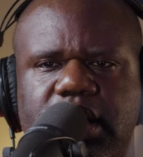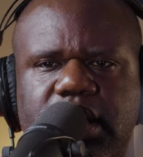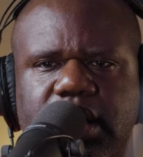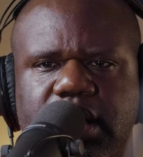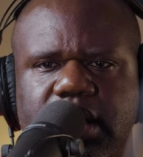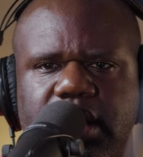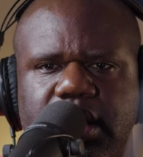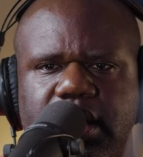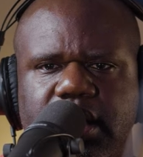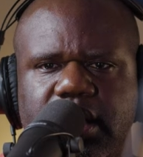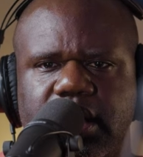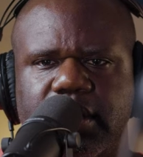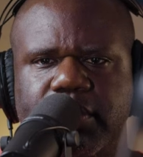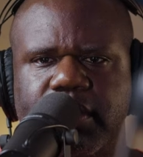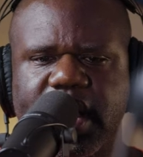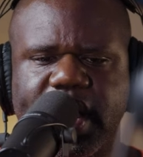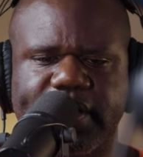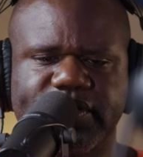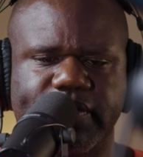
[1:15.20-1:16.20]
and
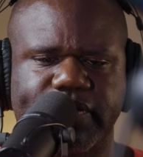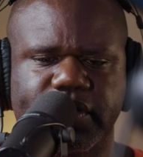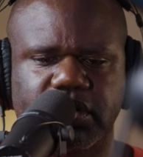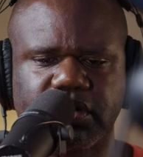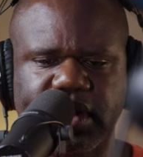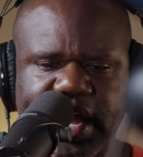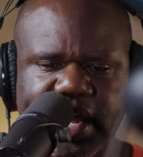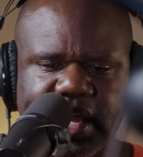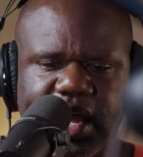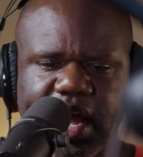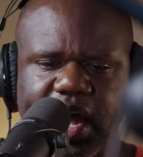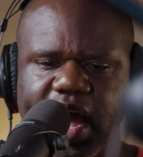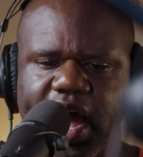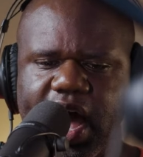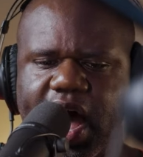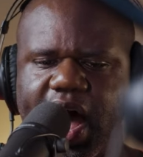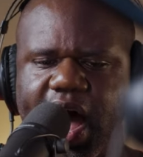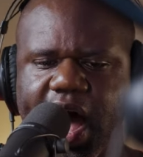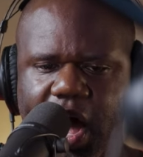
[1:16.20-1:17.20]
I have the phone like
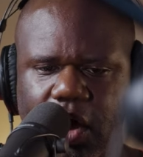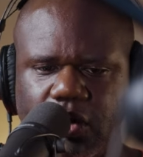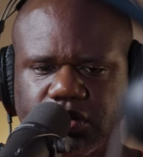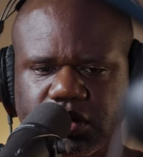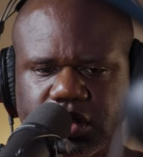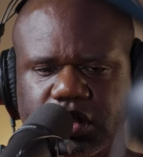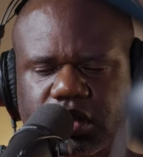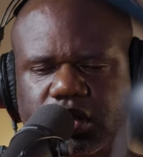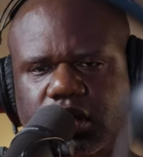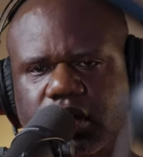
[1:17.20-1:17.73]
out.